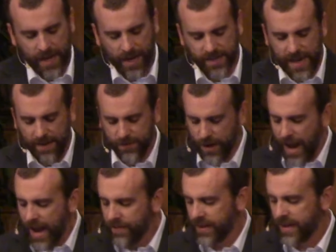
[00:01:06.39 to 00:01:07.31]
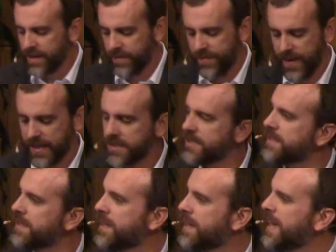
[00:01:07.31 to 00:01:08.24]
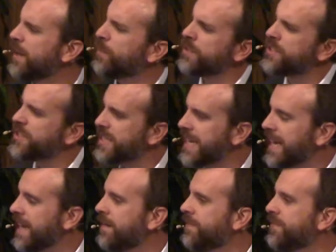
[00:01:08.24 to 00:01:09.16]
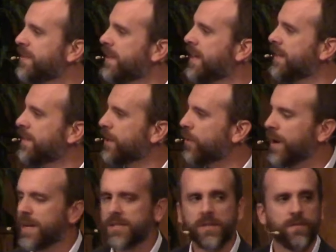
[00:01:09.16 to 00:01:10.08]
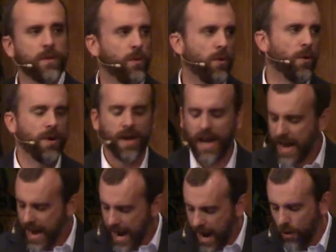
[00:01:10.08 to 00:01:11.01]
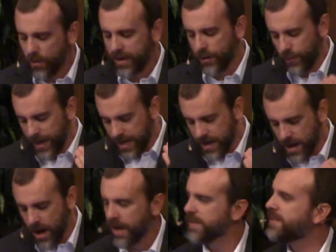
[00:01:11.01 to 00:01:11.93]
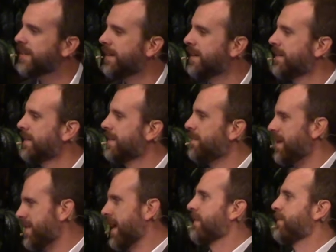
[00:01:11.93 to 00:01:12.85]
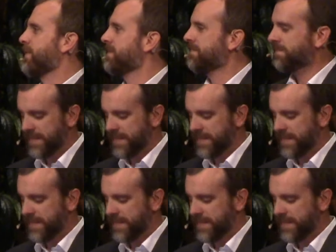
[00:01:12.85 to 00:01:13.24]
Because after having confessed and received the grace of the Lord, how can we not be thankful?